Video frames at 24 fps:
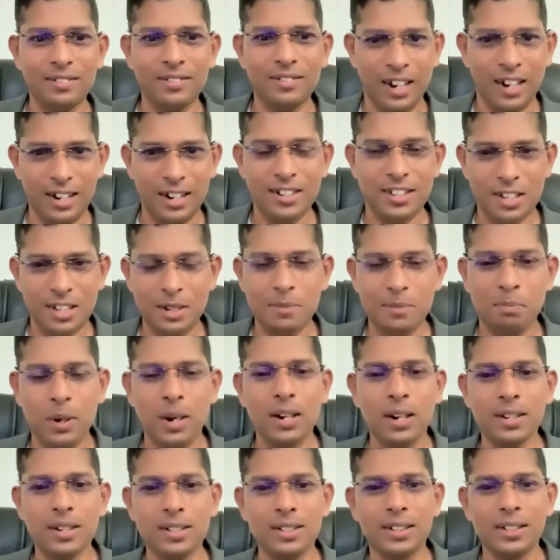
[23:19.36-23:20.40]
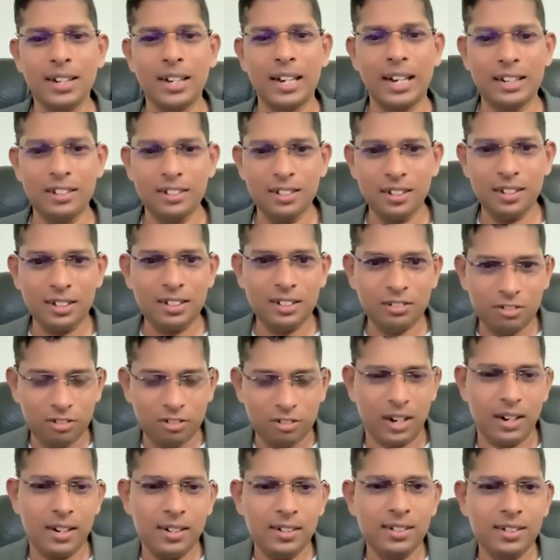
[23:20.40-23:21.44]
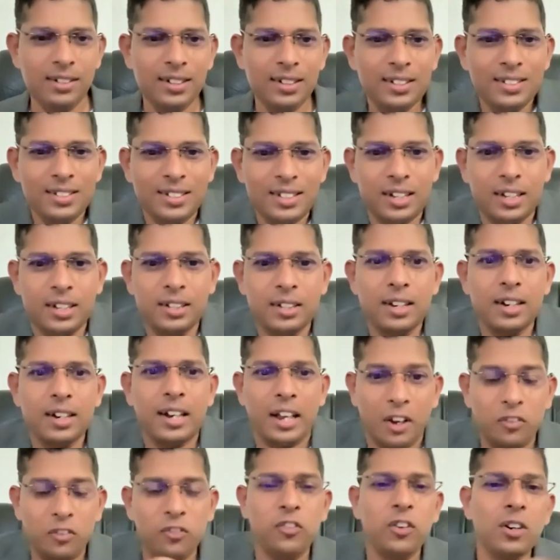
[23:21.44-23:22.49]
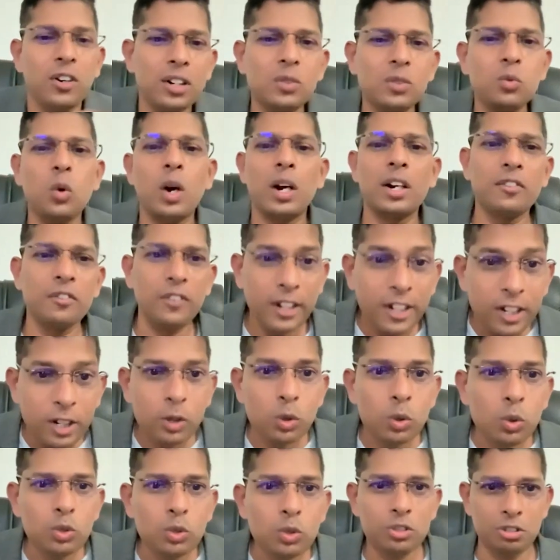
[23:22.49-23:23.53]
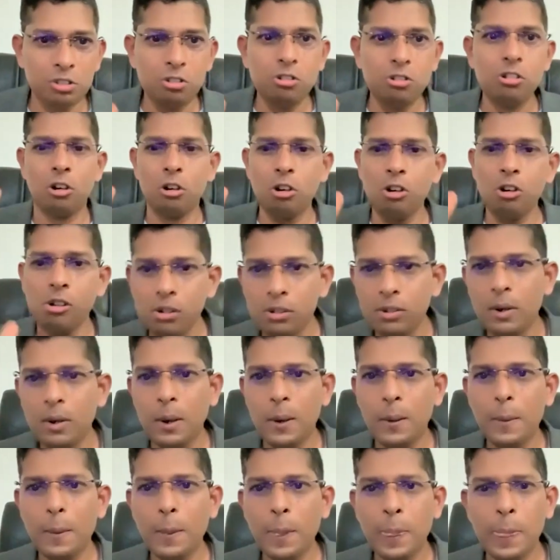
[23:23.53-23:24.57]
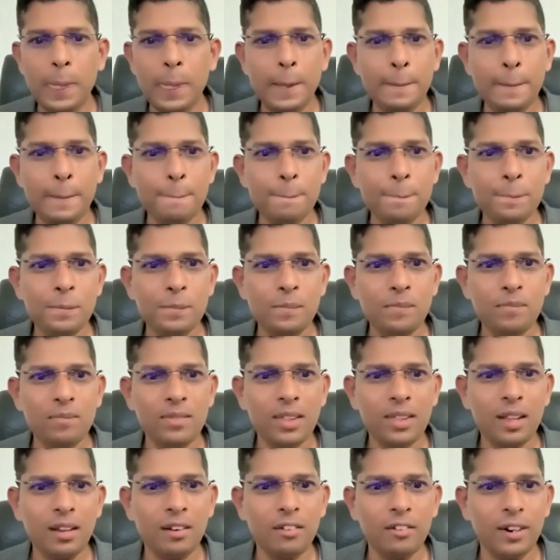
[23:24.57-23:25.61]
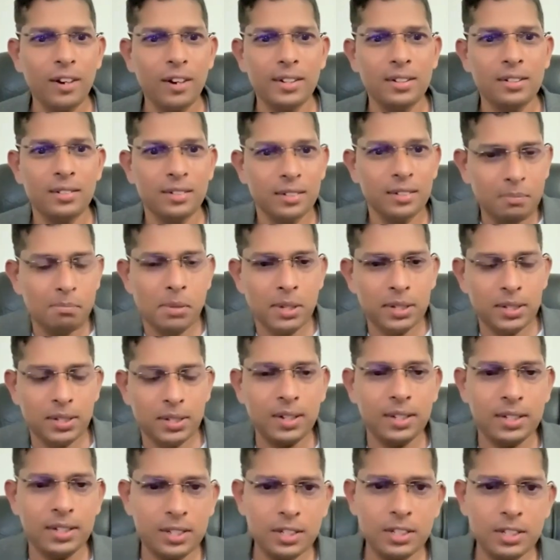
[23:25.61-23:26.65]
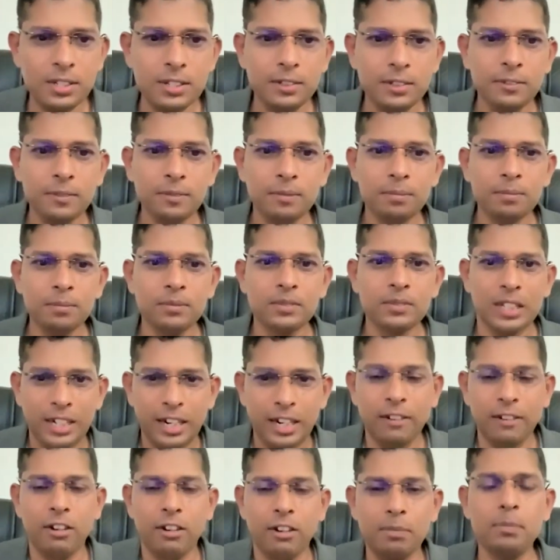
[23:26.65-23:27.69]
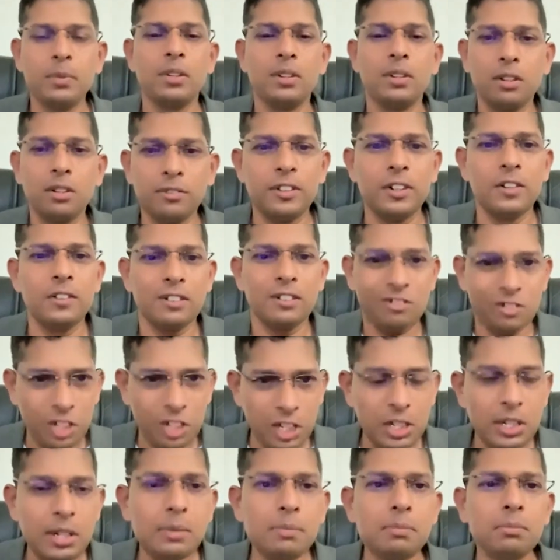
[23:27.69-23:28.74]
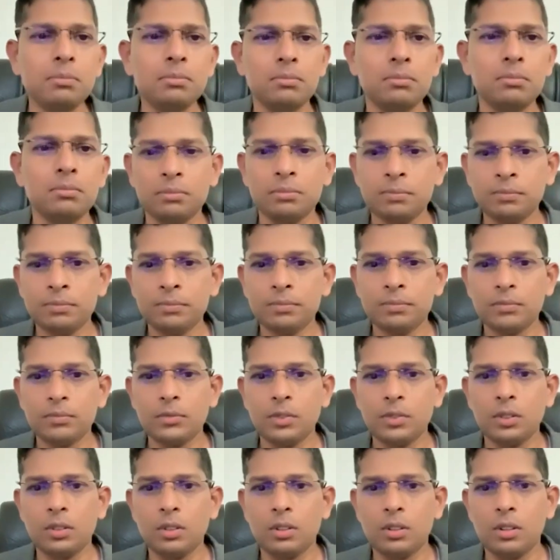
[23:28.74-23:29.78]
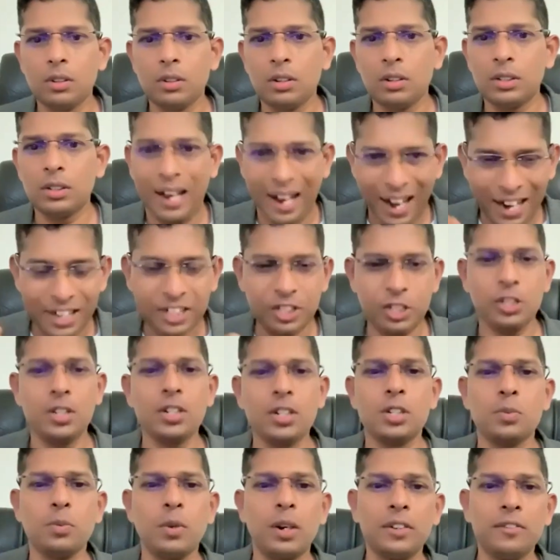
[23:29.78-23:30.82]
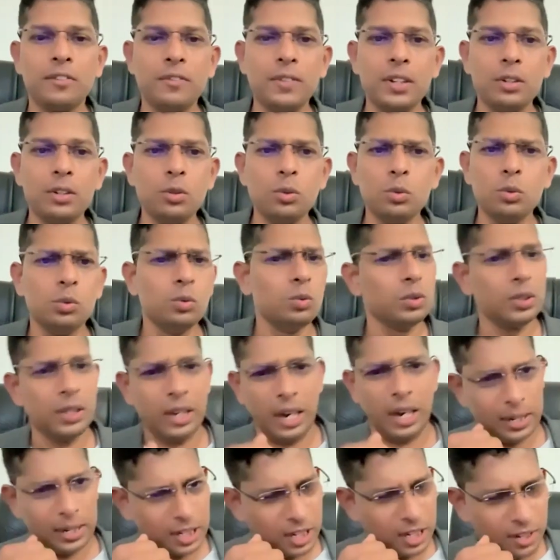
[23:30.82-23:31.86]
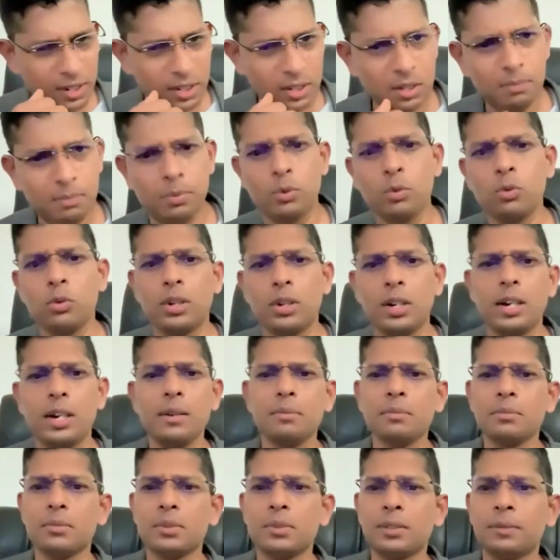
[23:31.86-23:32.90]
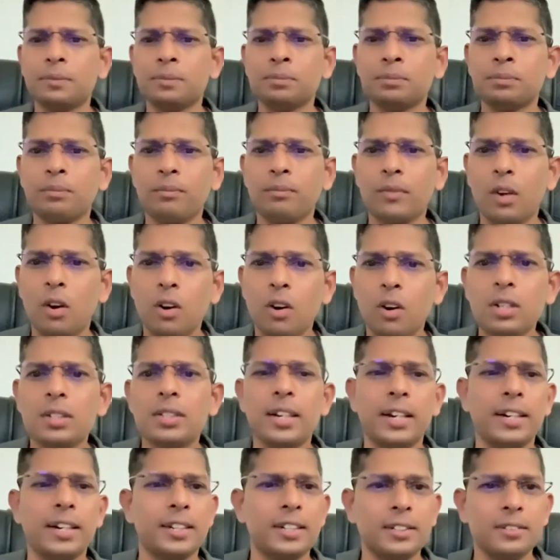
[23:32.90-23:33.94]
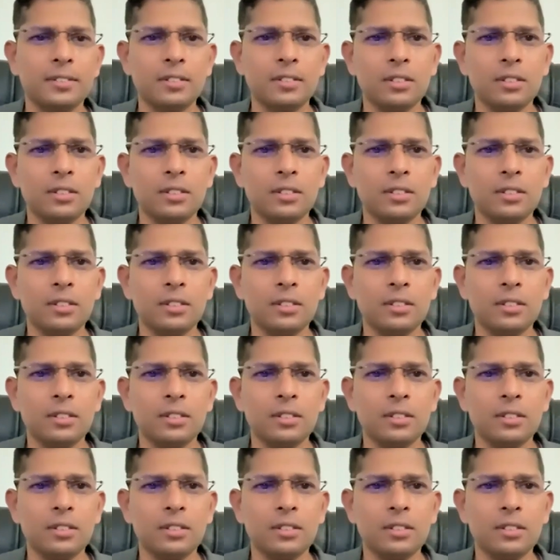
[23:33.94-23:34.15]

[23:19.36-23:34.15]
the unseen part, and the trunk is the effort what we do to grow, right? In business, the development of our team, the actions what we do, attending the programs, all that.